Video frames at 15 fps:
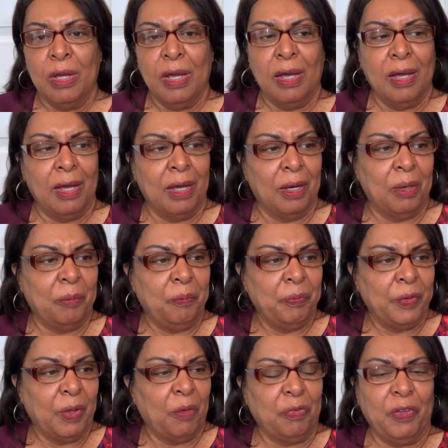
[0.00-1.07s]
uh,
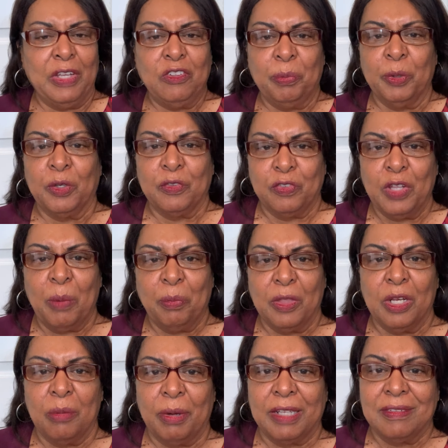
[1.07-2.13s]
a Facebook or something
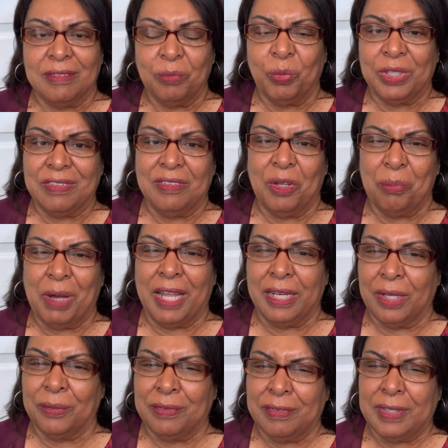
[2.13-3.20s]
about what somebody
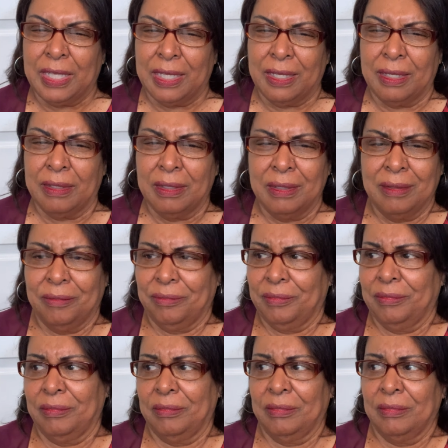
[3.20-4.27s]
else said.
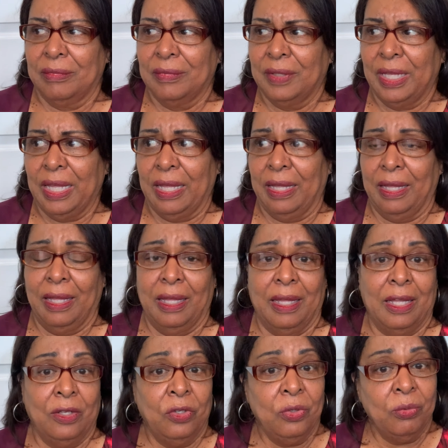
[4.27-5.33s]

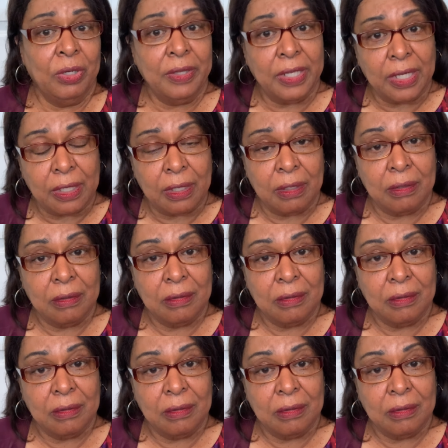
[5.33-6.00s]
And who are they?